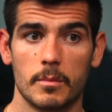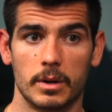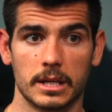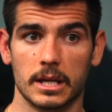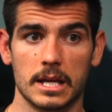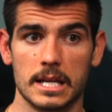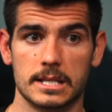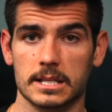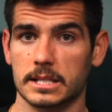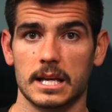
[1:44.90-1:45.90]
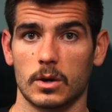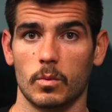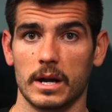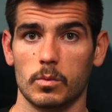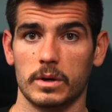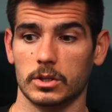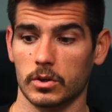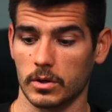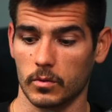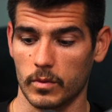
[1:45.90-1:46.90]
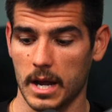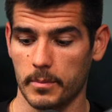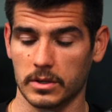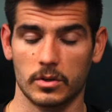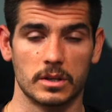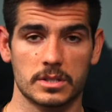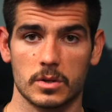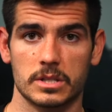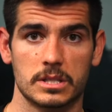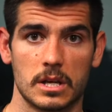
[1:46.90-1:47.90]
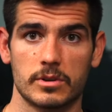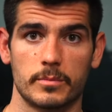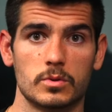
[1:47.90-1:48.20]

But again, it doesn't take away when you're a rep and you're an associate sales rep,